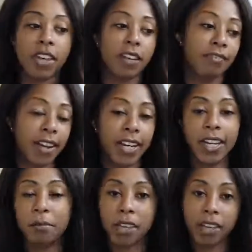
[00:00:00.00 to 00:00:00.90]
like
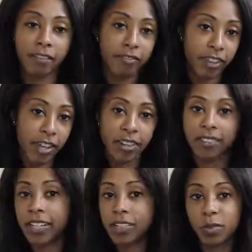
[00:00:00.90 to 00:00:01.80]
running, being fit,
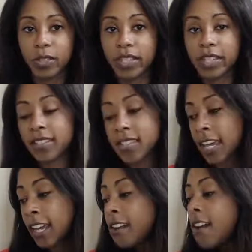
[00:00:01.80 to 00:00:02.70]
like doing his
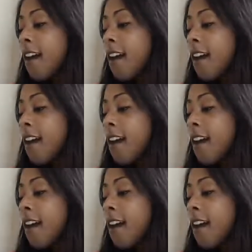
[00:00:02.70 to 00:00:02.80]
thing.